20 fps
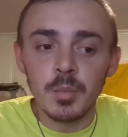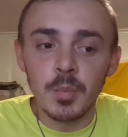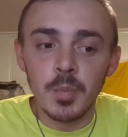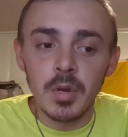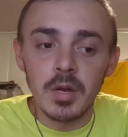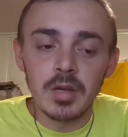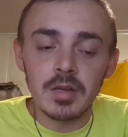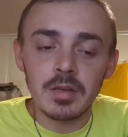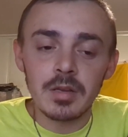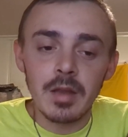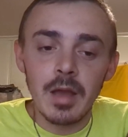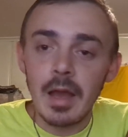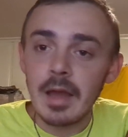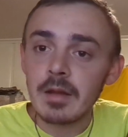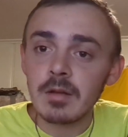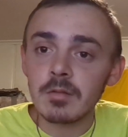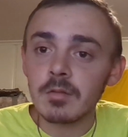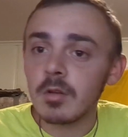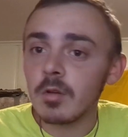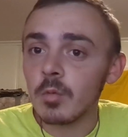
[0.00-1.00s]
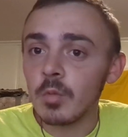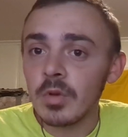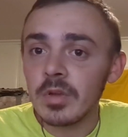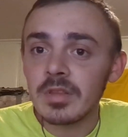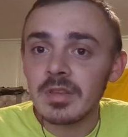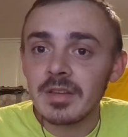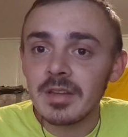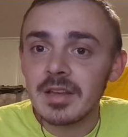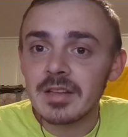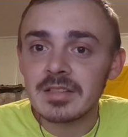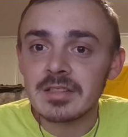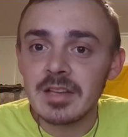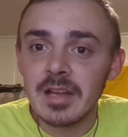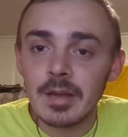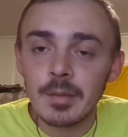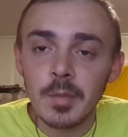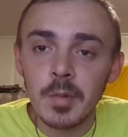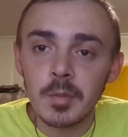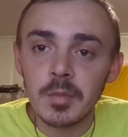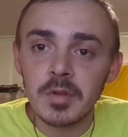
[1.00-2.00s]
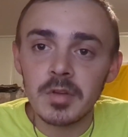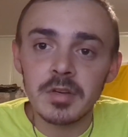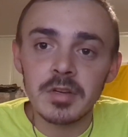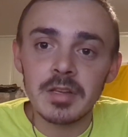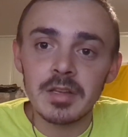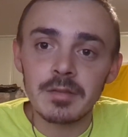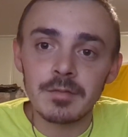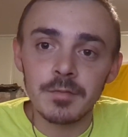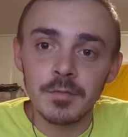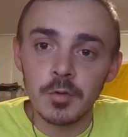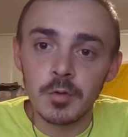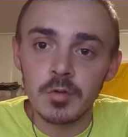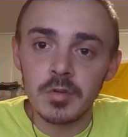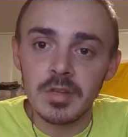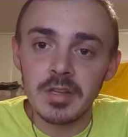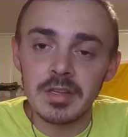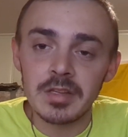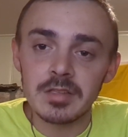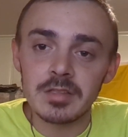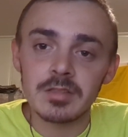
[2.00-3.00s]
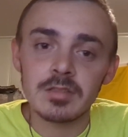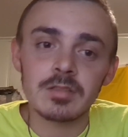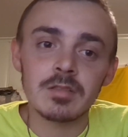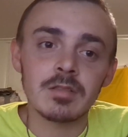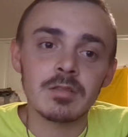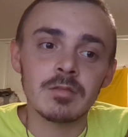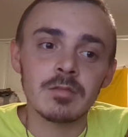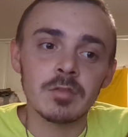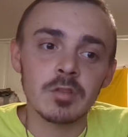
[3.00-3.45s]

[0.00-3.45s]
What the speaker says: but I don't know when the next time I'm going to get food is,